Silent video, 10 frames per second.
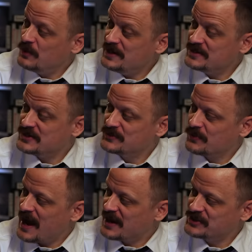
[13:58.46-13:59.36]
witnesses,
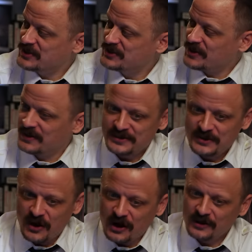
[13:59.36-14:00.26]
were actually starting
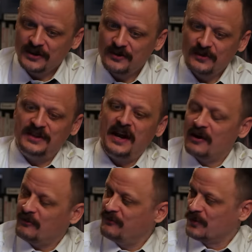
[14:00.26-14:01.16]
to argue with the
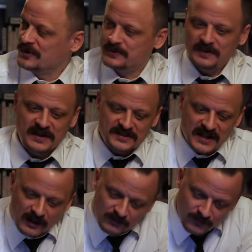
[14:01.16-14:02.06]
Air Force because
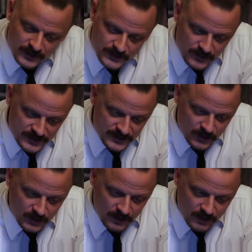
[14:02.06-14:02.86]
the Air Force was